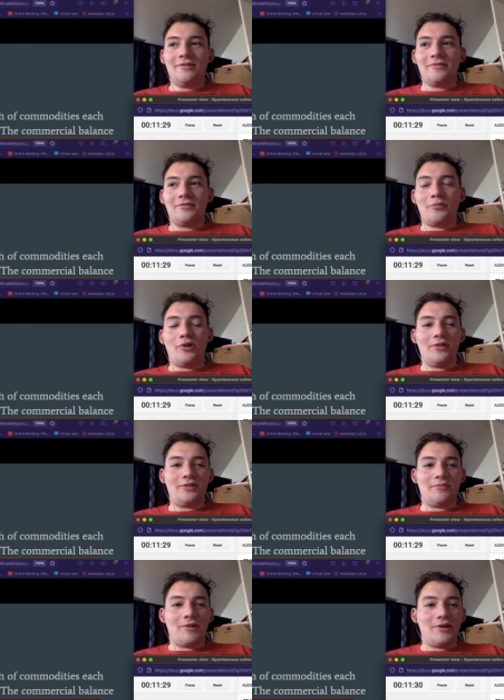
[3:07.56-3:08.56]

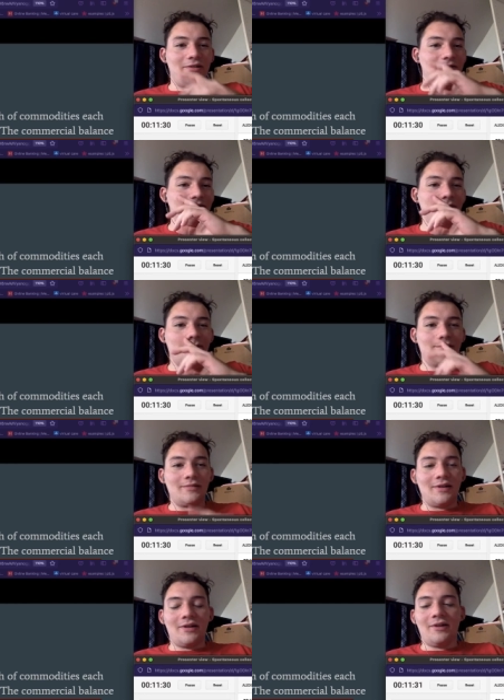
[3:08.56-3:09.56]
abolished money.
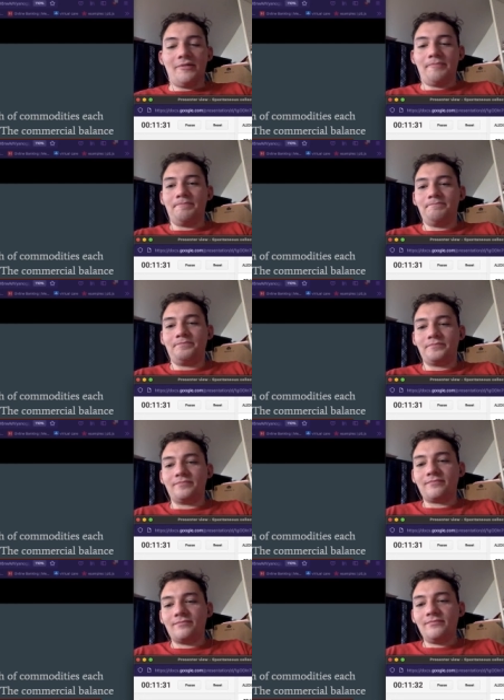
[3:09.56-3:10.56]
Um,
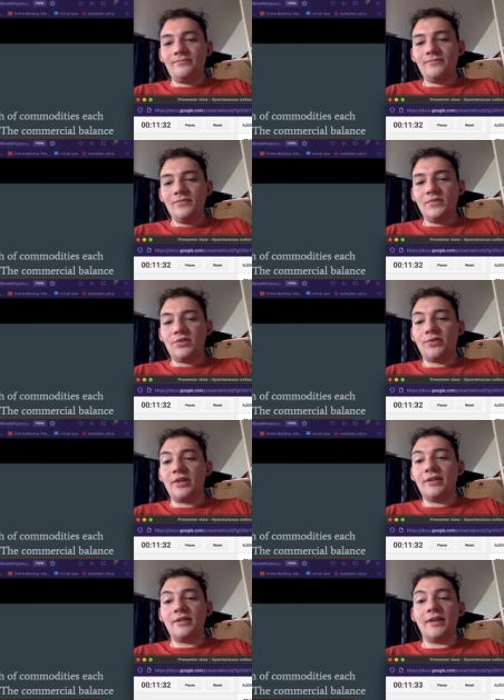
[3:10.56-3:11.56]
so they
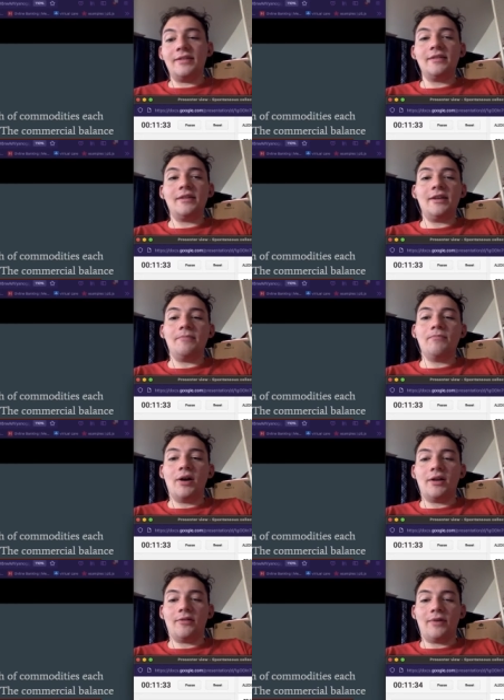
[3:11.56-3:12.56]
did keep
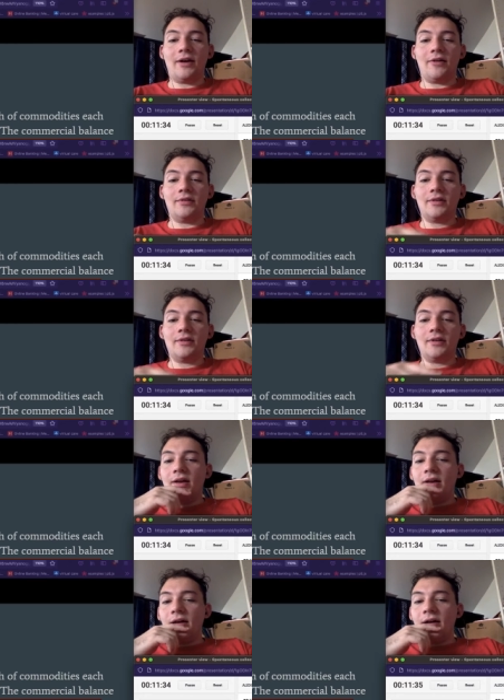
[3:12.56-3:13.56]
money around,
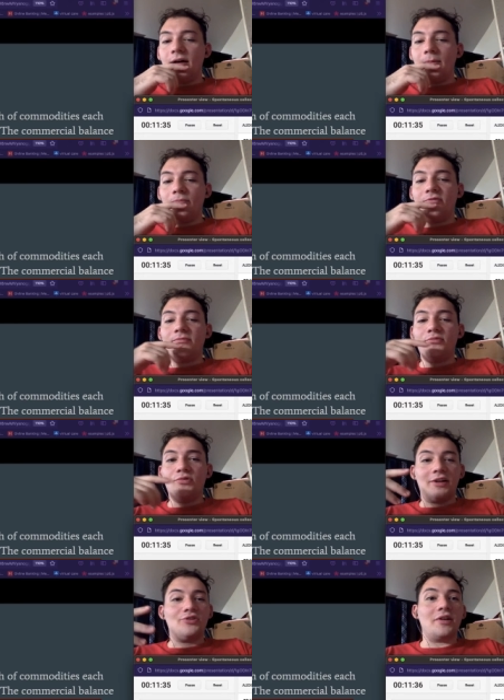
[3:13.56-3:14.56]

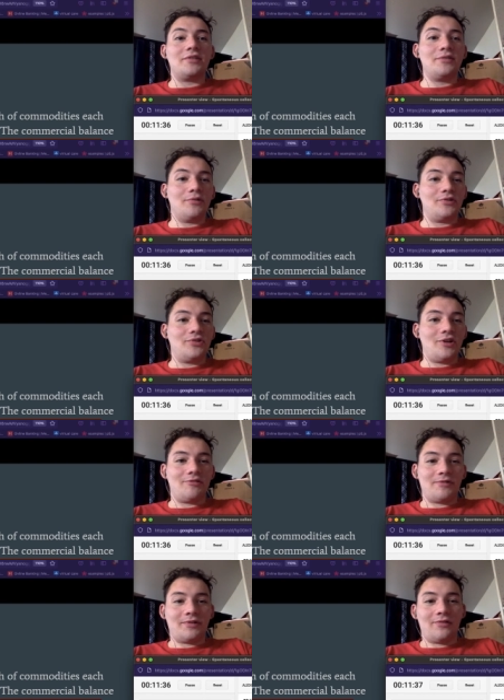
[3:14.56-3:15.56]
like just to exchange
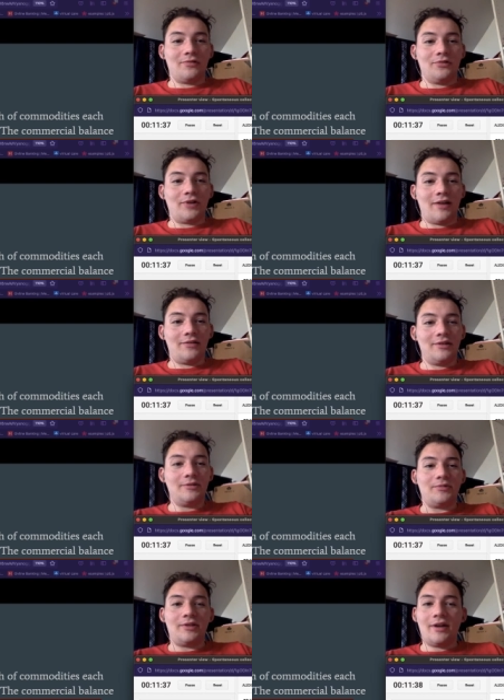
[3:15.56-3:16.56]
with other localities,
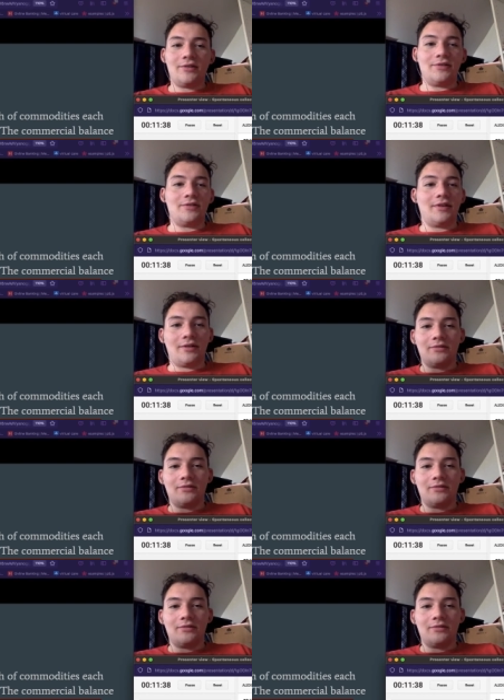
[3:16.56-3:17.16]
but they kind of just like,